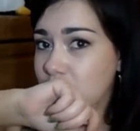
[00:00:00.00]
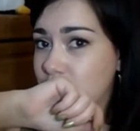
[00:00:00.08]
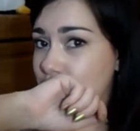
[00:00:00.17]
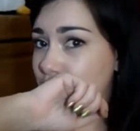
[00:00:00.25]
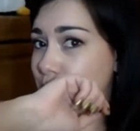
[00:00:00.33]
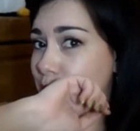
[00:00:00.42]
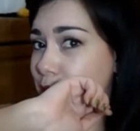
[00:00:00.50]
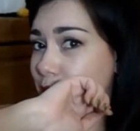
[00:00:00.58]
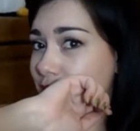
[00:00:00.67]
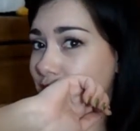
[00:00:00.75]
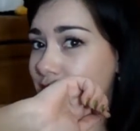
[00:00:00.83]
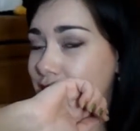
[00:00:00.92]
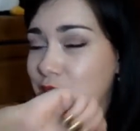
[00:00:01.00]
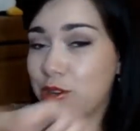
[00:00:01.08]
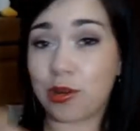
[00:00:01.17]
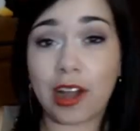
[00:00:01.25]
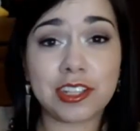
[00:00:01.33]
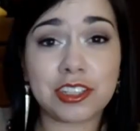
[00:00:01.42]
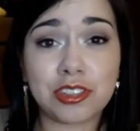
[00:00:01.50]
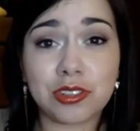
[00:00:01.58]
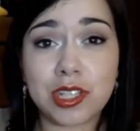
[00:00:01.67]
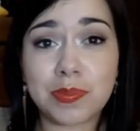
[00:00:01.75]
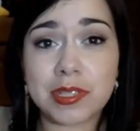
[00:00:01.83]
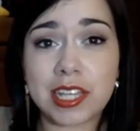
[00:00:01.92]
rub your hand across your
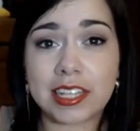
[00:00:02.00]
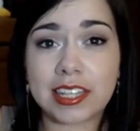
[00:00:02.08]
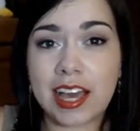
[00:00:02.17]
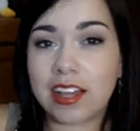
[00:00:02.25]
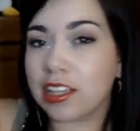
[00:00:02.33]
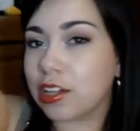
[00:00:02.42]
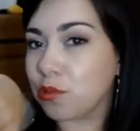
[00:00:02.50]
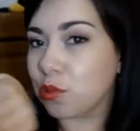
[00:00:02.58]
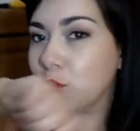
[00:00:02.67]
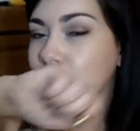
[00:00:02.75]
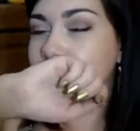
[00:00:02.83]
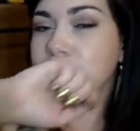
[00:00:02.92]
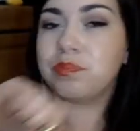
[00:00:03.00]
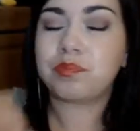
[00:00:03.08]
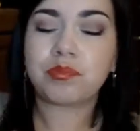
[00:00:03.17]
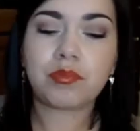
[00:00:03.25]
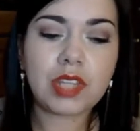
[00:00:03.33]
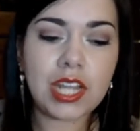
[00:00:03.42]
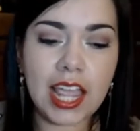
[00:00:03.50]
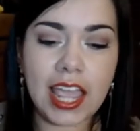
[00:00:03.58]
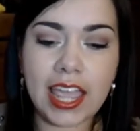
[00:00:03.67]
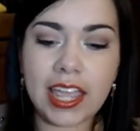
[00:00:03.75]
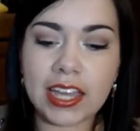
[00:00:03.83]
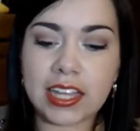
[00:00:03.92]
lips like that, like roll it,
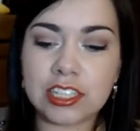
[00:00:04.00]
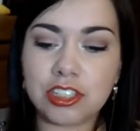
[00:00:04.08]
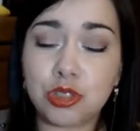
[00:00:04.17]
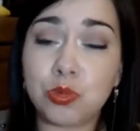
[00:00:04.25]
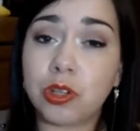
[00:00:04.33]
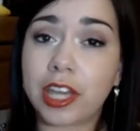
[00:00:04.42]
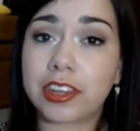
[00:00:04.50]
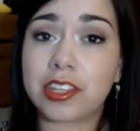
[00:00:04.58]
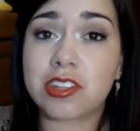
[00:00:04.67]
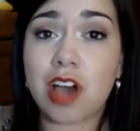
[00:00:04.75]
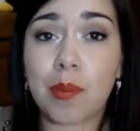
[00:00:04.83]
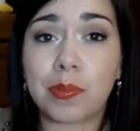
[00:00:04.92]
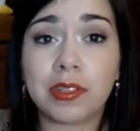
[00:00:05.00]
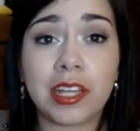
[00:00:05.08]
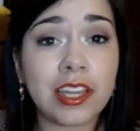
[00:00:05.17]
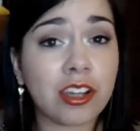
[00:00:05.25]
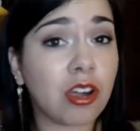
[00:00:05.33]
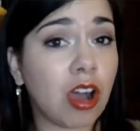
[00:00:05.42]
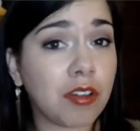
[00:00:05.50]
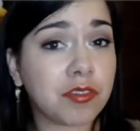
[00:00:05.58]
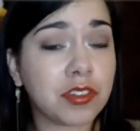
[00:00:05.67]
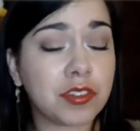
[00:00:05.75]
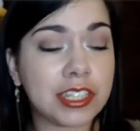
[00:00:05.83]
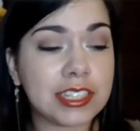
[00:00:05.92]
and you will get the top layer off
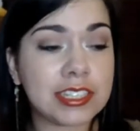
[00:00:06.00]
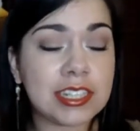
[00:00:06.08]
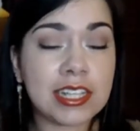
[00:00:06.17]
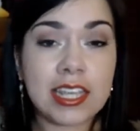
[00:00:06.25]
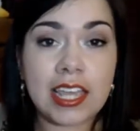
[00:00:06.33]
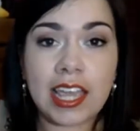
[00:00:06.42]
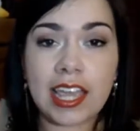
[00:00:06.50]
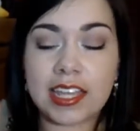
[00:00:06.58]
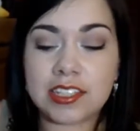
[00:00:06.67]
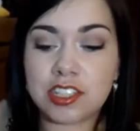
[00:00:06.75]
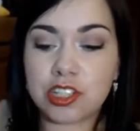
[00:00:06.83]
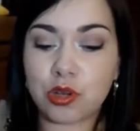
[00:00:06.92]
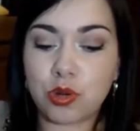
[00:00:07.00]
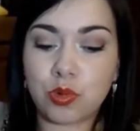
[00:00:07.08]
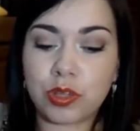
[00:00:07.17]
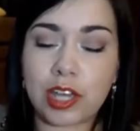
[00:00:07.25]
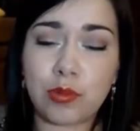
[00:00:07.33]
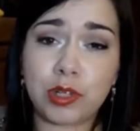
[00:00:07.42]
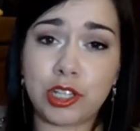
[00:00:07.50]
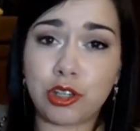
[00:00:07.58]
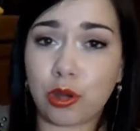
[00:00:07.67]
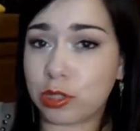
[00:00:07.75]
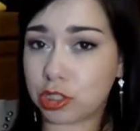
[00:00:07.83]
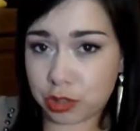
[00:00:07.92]
of it. And so then when you
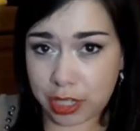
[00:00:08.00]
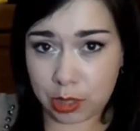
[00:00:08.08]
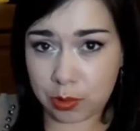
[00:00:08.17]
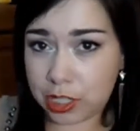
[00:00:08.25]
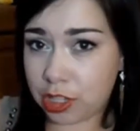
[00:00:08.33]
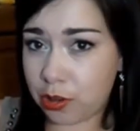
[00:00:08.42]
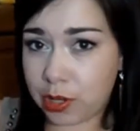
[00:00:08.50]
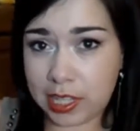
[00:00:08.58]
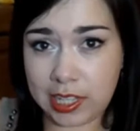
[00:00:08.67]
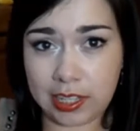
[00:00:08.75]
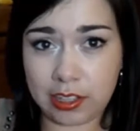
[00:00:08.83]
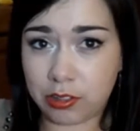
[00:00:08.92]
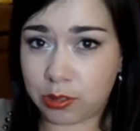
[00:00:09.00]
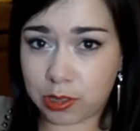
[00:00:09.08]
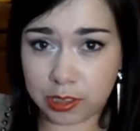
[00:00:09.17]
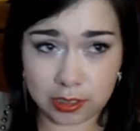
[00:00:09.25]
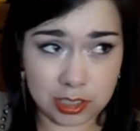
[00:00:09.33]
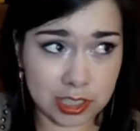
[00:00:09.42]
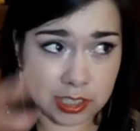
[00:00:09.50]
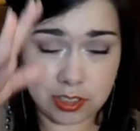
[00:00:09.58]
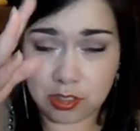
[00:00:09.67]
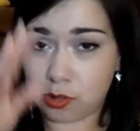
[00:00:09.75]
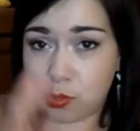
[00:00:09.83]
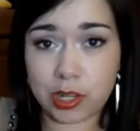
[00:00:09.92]
go to drink, when you go to eat or kiss
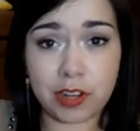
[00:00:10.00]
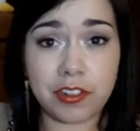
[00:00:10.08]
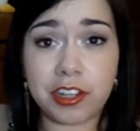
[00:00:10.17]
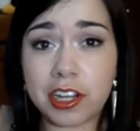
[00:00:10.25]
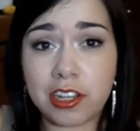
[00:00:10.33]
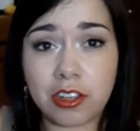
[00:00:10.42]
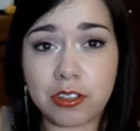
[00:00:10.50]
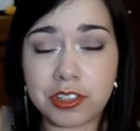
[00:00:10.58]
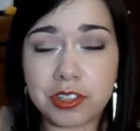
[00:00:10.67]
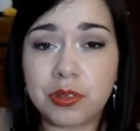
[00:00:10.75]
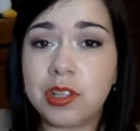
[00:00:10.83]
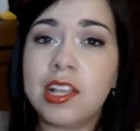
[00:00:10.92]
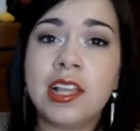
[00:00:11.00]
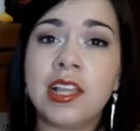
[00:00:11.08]
or whatever you're going to go do,